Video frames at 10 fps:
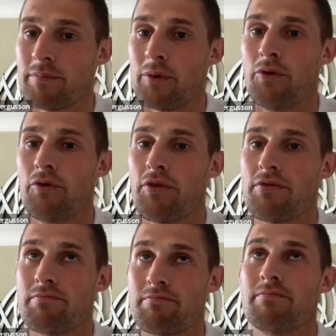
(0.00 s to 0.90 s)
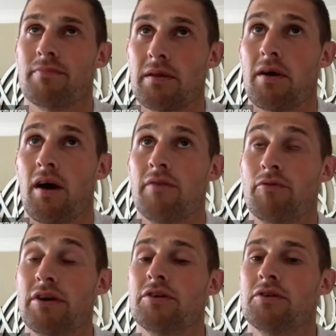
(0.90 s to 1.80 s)
both
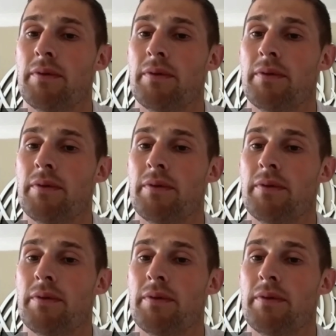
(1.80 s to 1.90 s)
unreal,